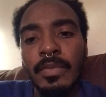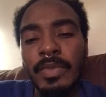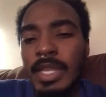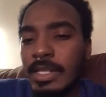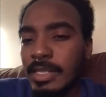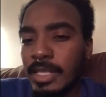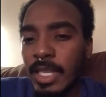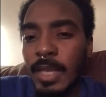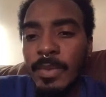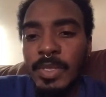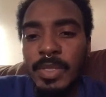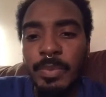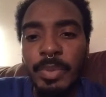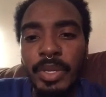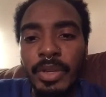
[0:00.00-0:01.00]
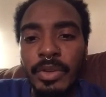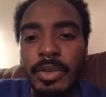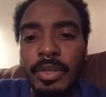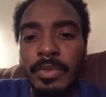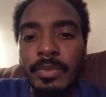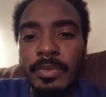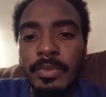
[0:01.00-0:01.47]
that same
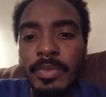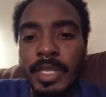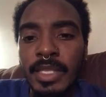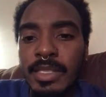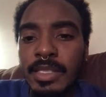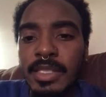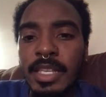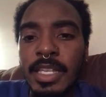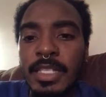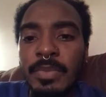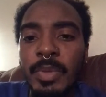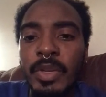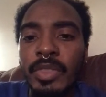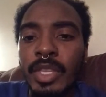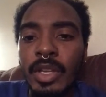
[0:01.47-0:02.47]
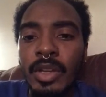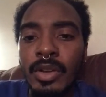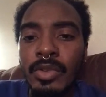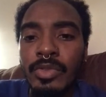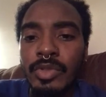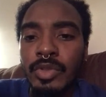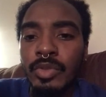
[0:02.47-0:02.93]
spirit is the same spirit that
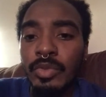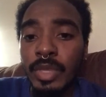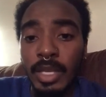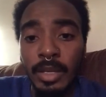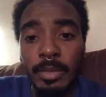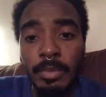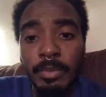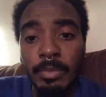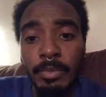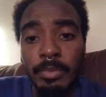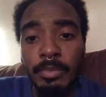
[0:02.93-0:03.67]
goes through them